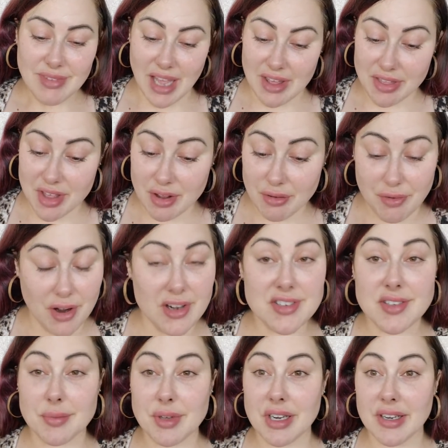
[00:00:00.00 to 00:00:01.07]
I think
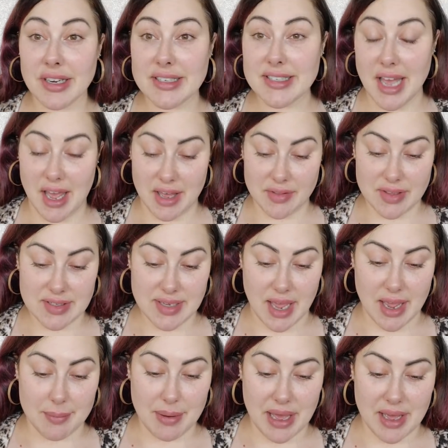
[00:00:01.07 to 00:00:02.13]
first I'm going to need to hide these
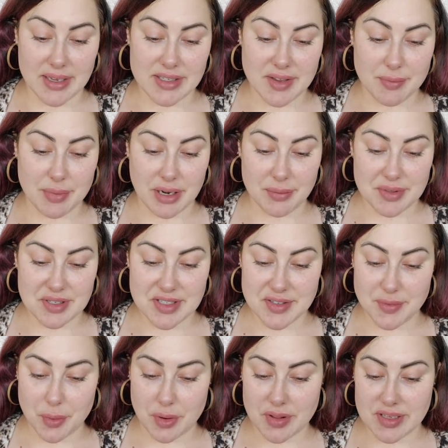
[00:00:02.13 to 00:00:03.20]
eye bags. I've been up
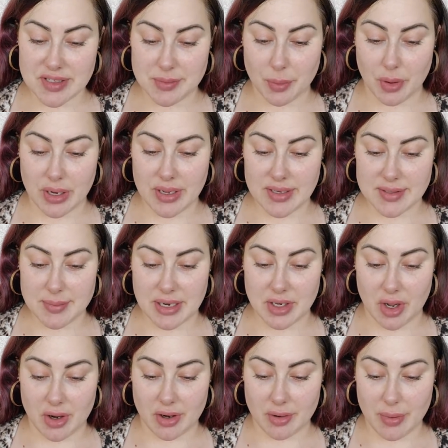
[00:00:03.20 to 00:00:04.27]
since 4 this morning because my
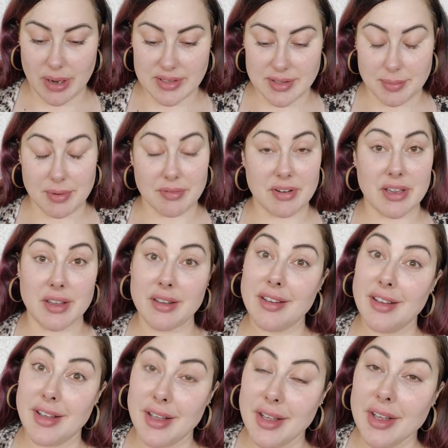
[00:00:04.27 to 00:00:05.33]
daughter wakes up every
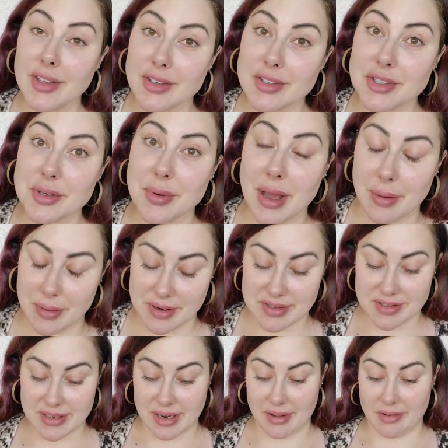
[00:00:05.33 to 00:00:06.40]
2
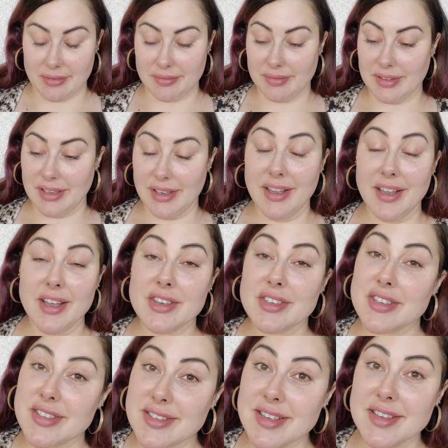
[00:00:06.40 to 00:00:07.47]
hours now.
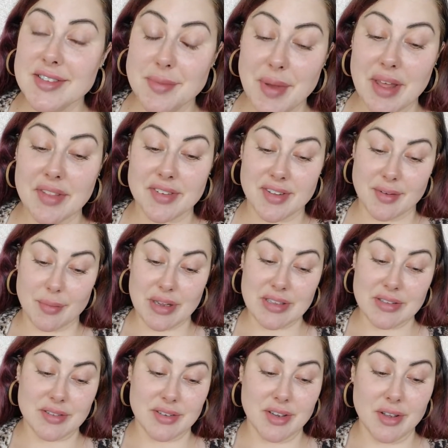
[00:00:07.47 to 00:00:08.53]
She's 6 months and we
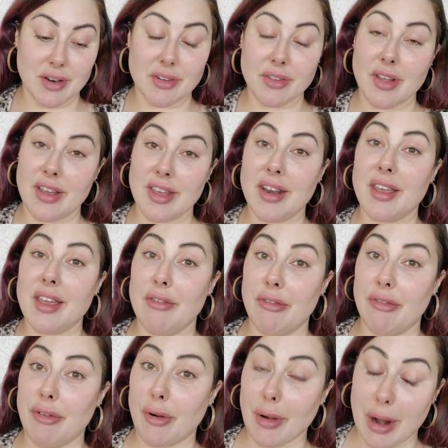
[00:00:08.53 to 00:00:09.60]
still are lucky to get
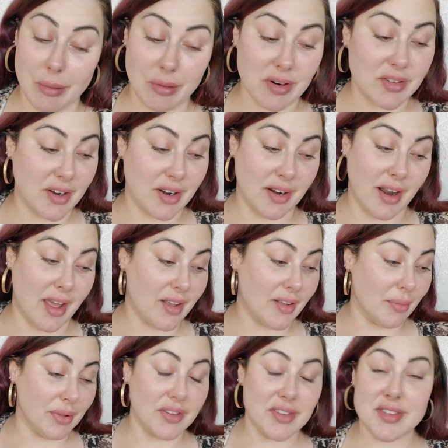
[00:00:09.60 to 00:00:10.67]
4 hours in a
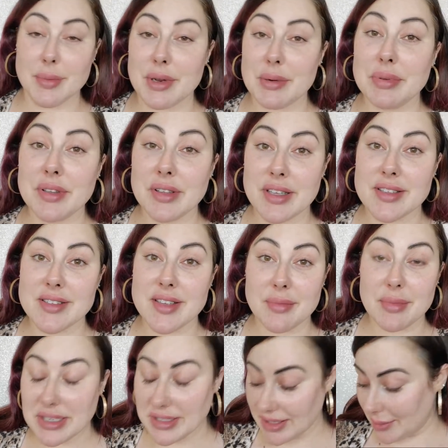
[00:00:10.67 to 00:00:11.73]
night. Someone please give
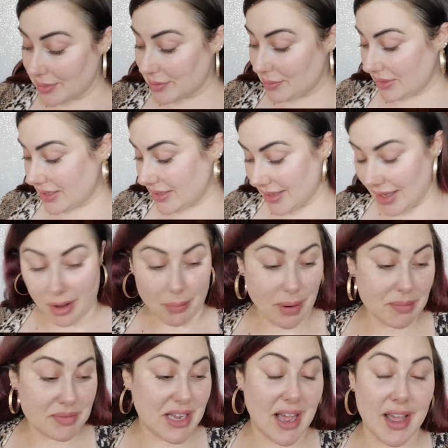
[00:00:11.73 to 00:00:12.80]
me tips. Please help.
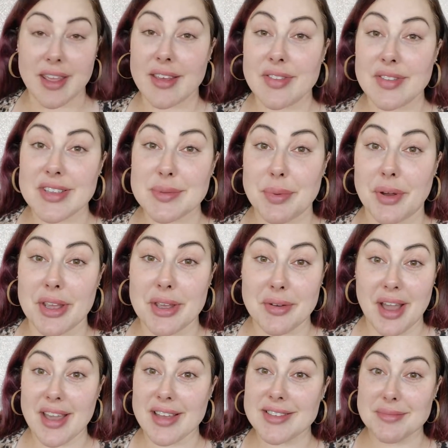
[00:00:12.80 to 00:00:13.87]
I'm dying at this point, you
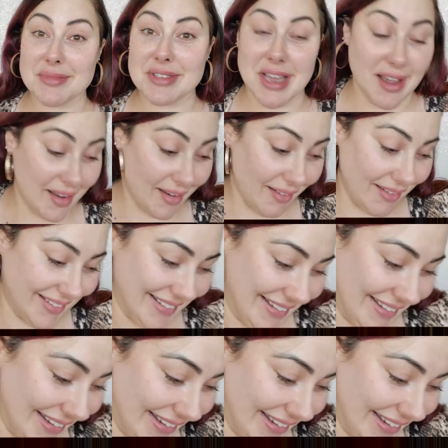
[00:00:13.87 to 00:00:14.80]
guys. I'm dying.